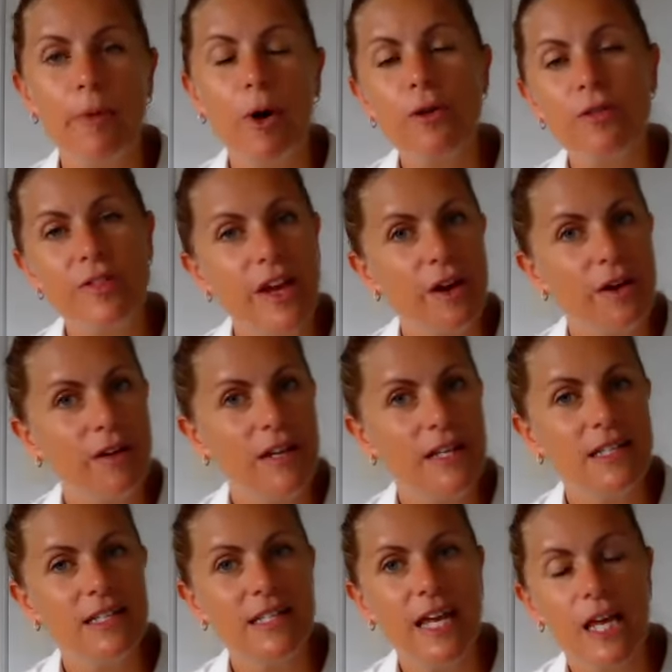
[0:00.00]
Both
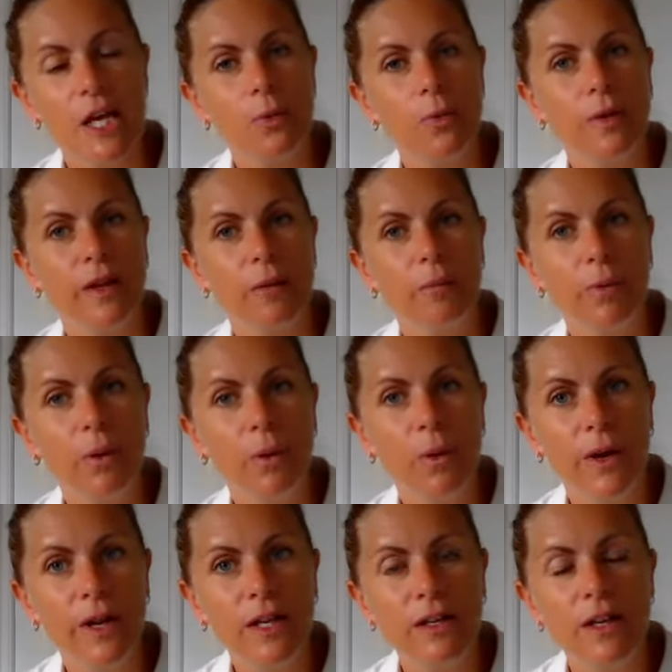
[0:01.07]
areas equally
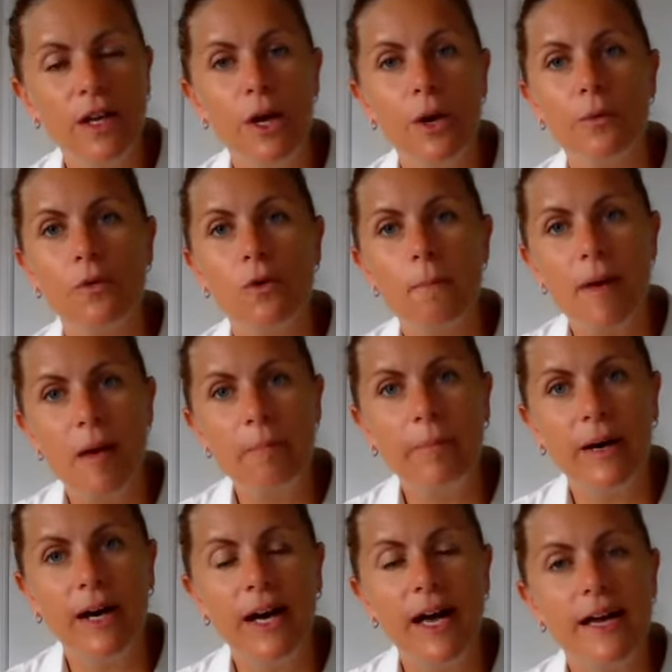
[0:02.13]
important.
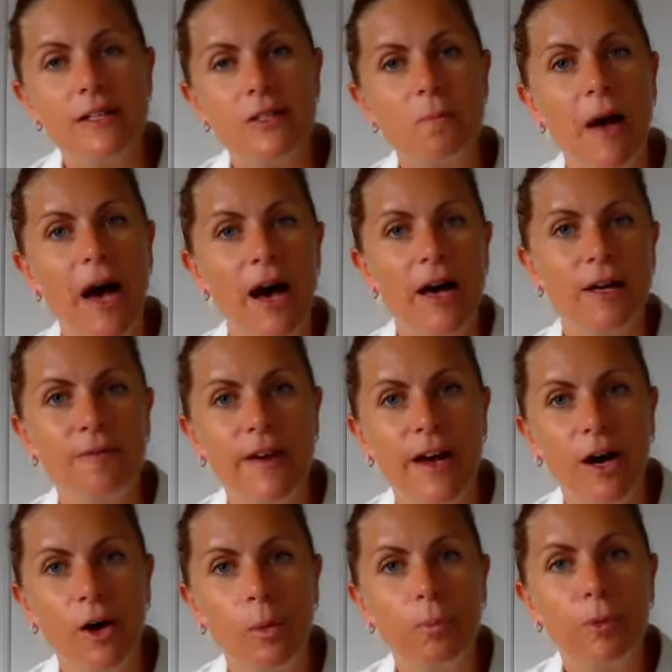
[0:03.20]
Remember, as part of
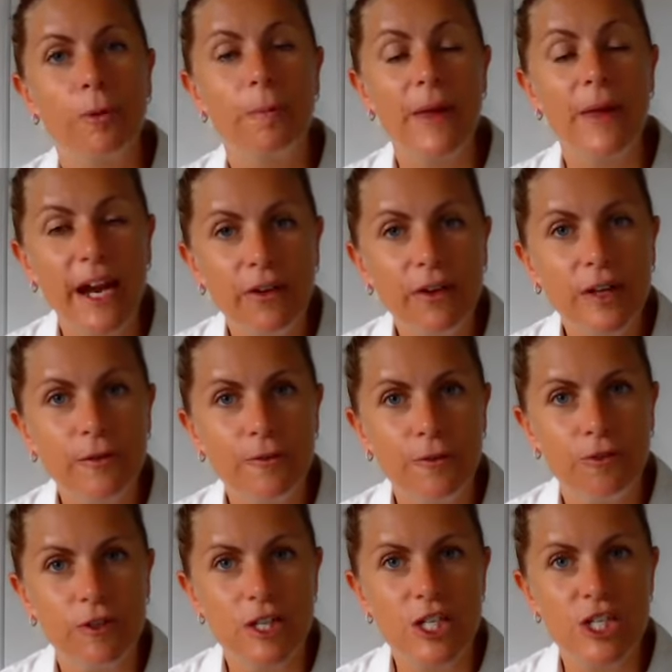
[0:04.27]
our preparing
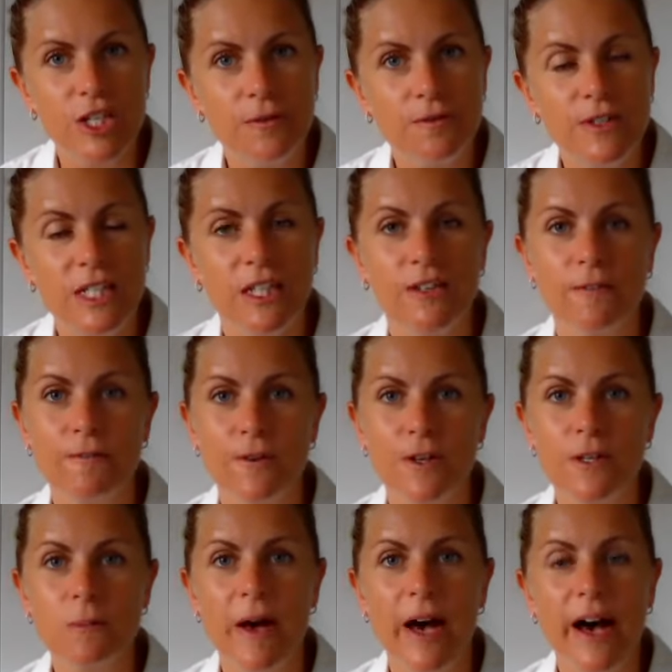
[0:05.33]
for a shift in the
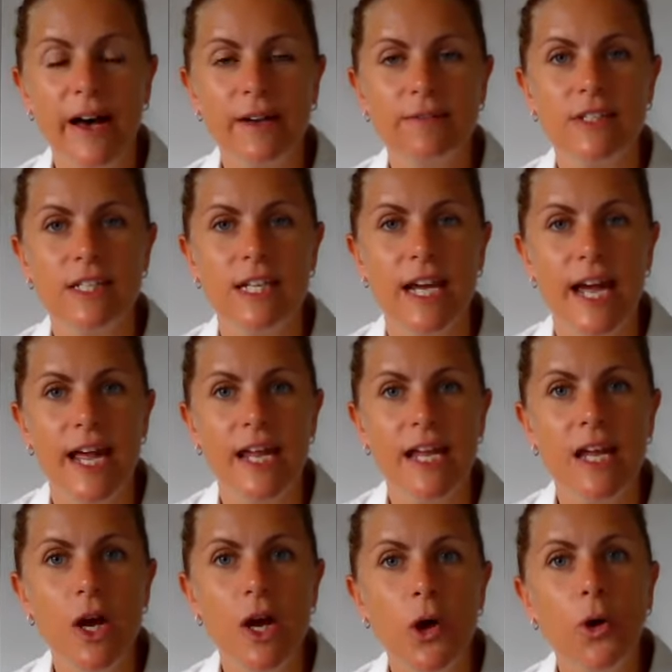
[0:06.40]
first part of
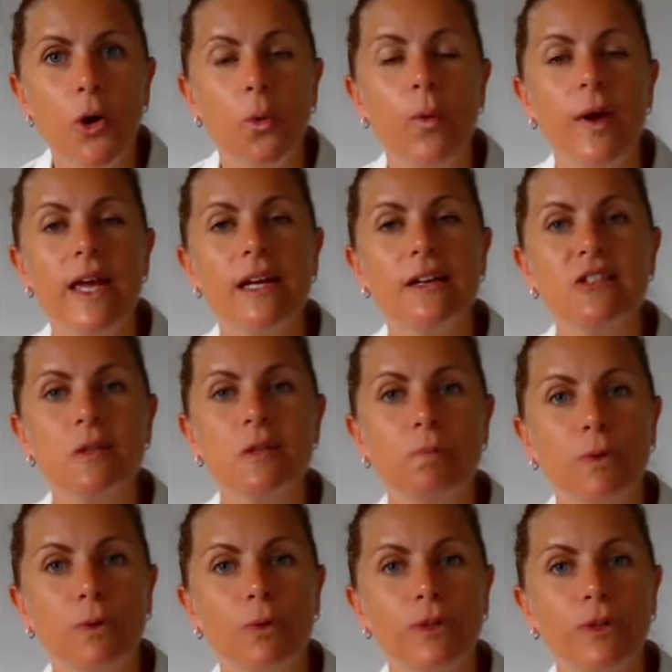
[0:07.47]
today, we
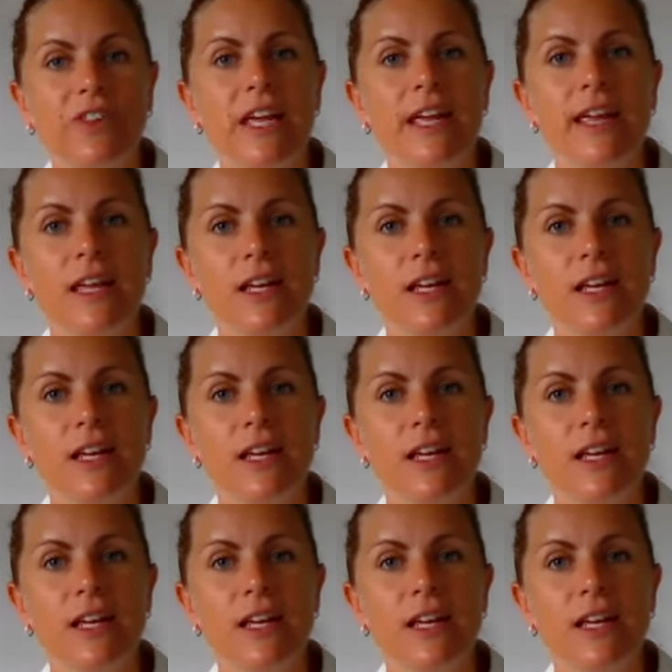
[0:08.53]
explored the